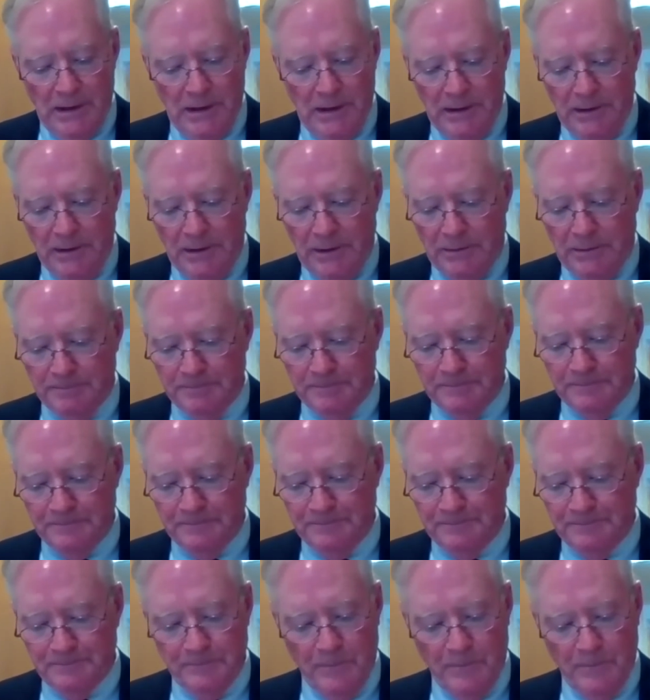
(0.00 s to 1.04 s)

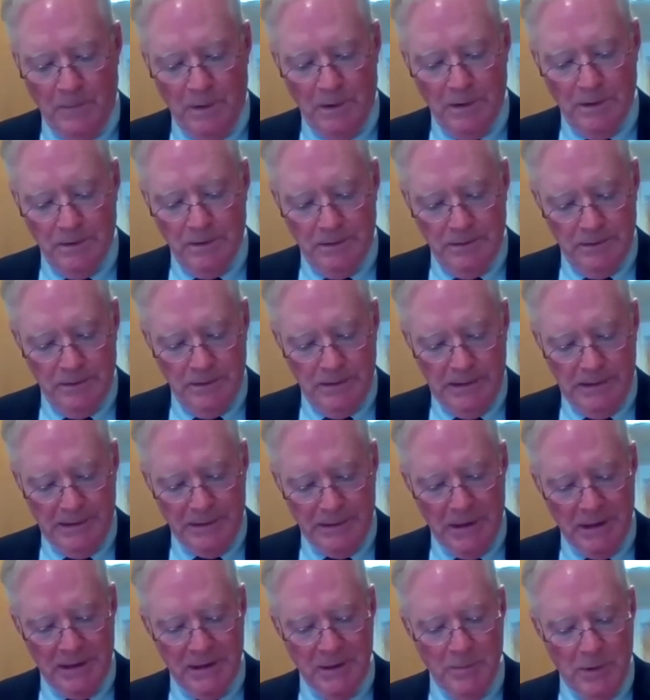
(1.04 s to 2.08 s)
I
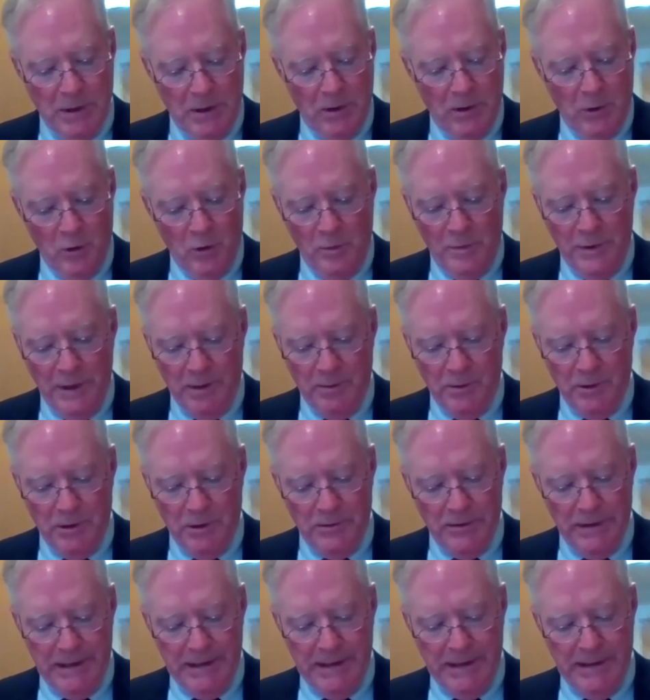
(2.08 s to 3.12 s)
talked about OPEB
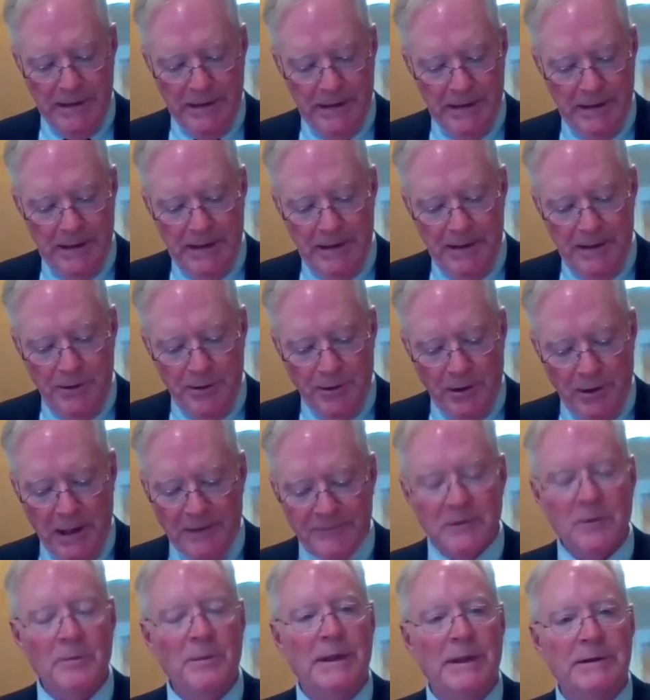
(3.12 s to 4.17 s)
already. Your
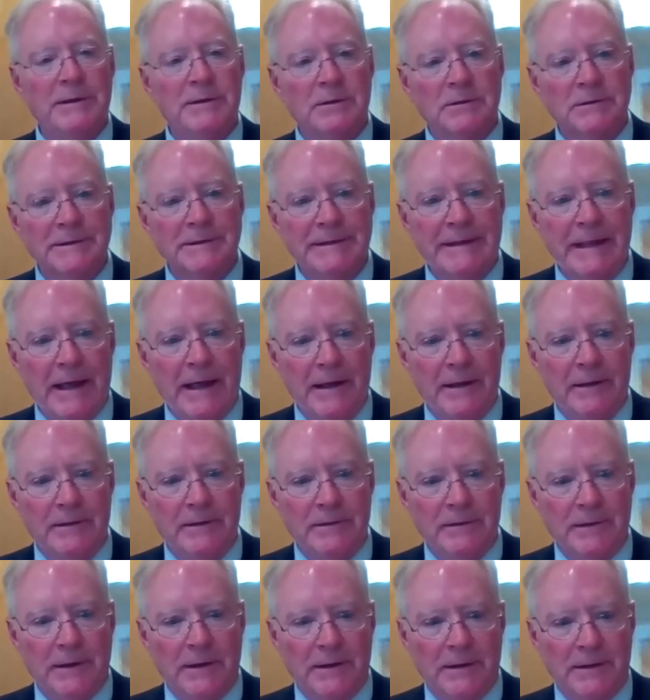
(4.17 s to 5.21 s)
governmental debt,
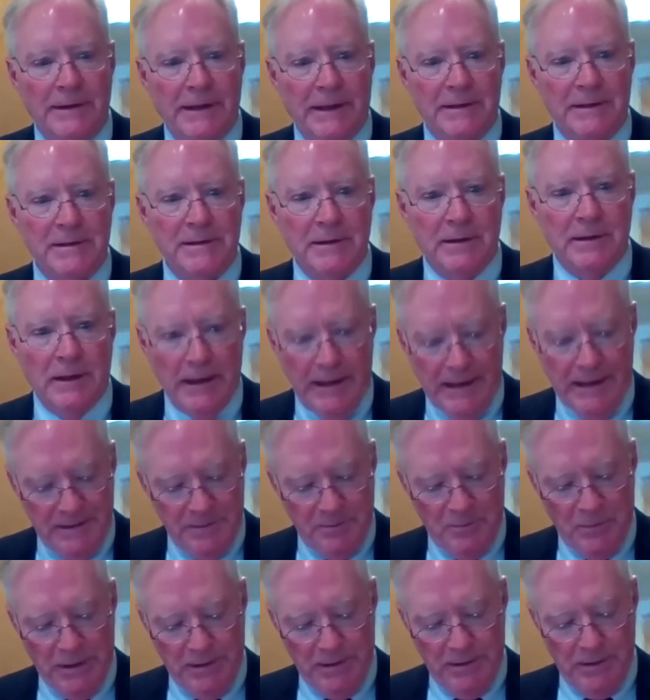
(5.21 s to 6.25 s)
the next to the
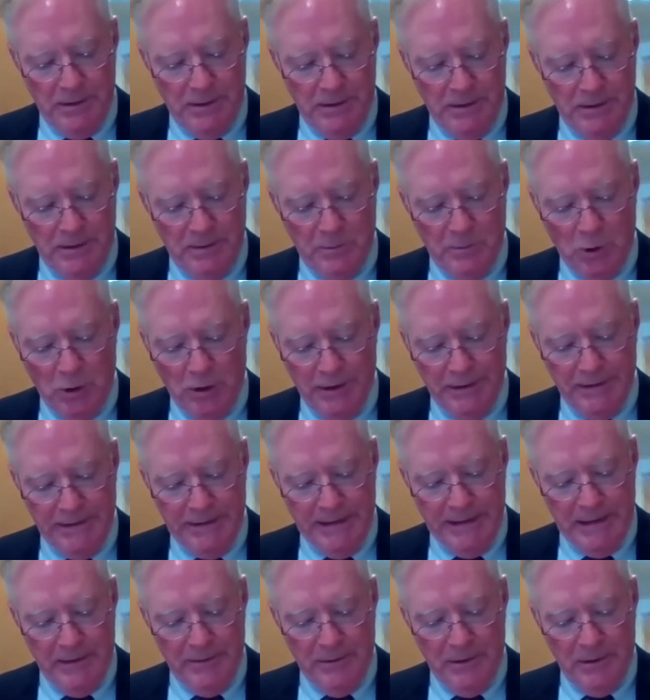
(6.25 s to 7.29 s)
last bullet
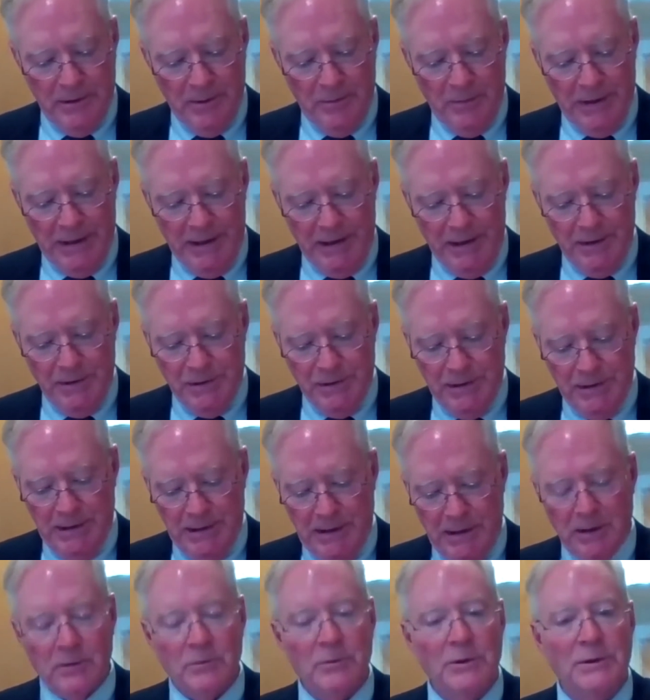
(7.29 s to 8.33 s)
down on the page,
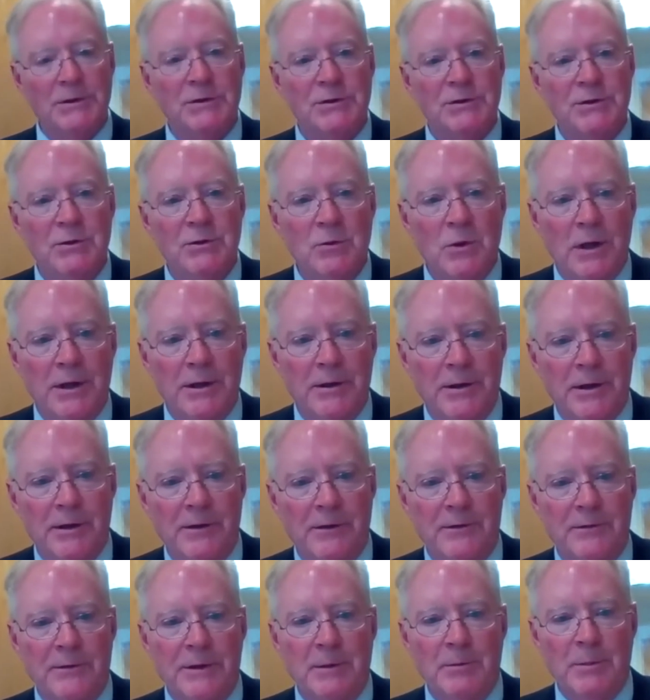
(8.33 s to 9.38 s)
was
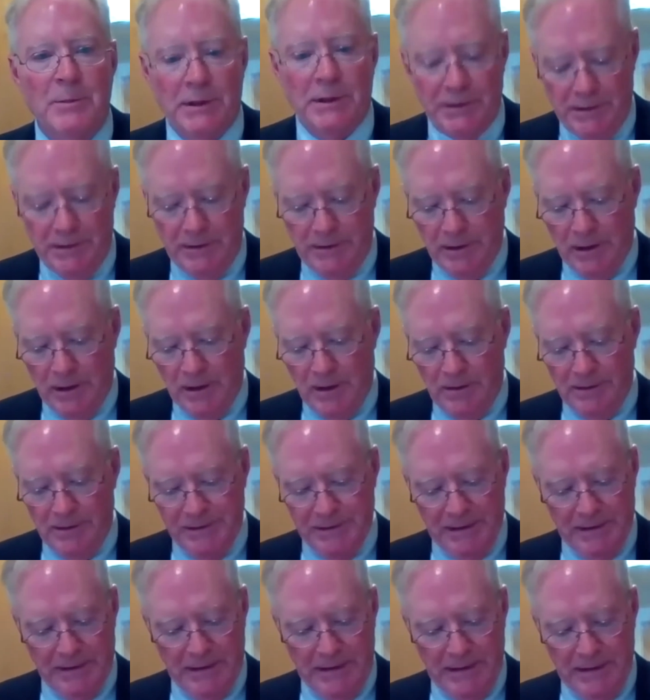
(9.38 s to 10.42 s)
$203 million
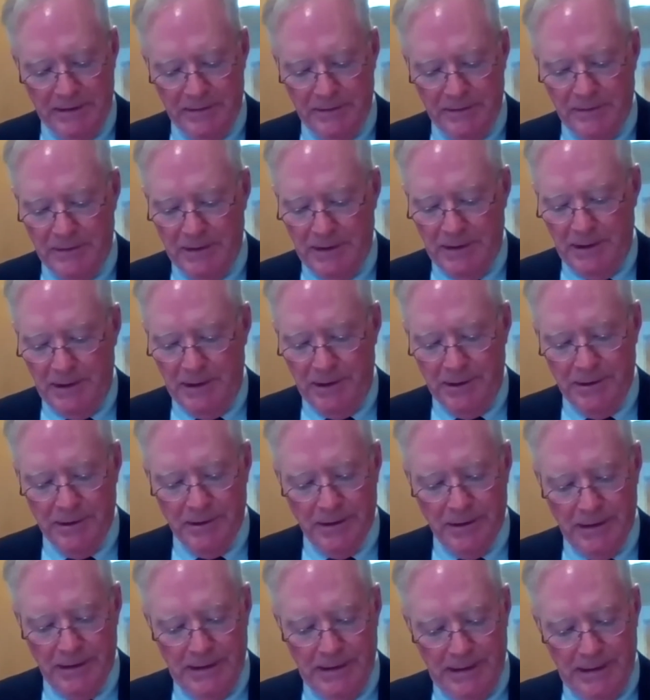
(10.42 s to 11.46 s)
at the end of the
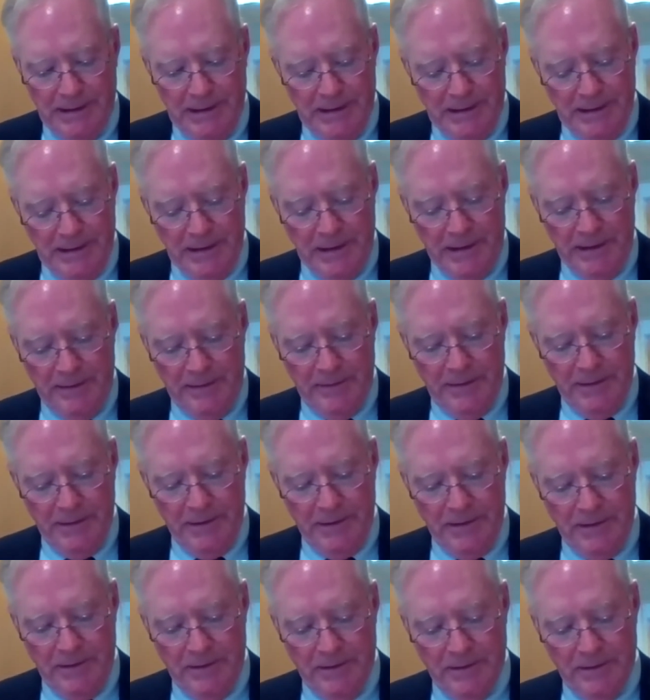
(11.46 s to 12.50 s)
year. And
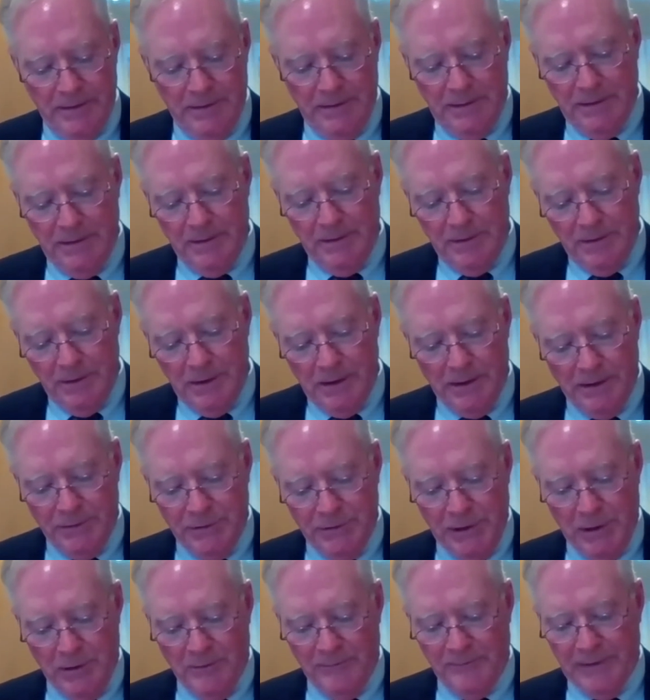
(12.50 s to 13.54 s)
the
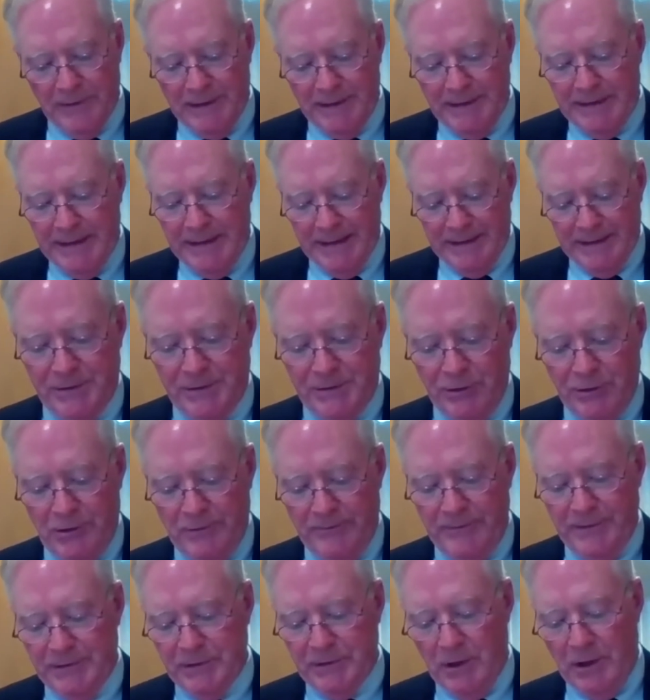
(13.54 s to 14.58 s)
general fund
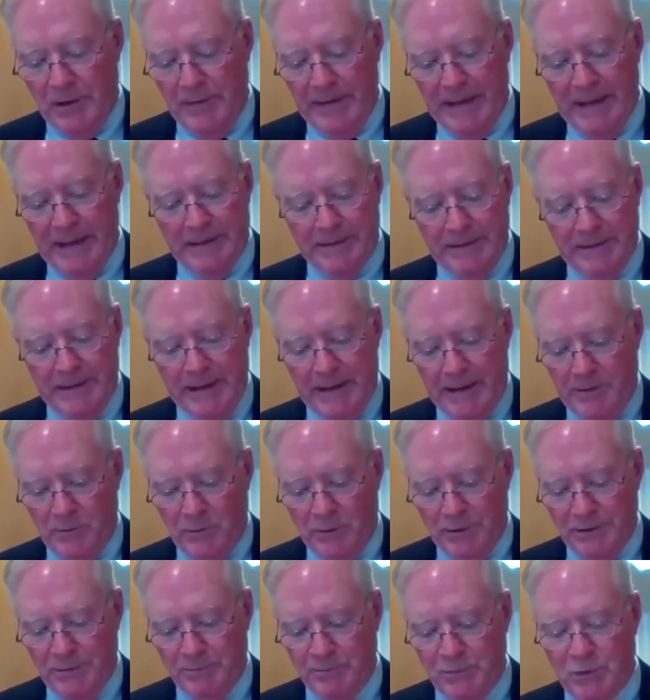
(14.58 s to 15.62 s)
service on that debt
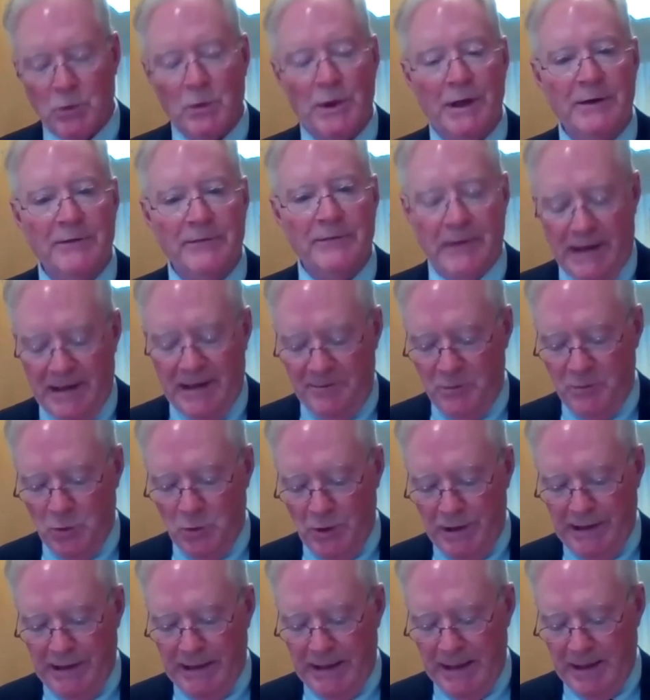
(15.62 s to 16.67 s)
was
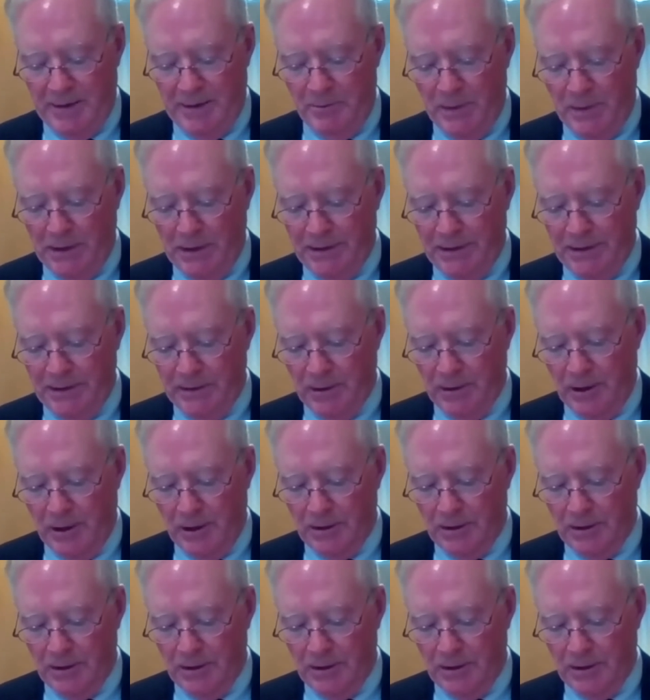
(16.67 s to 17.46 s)
$25.8 million.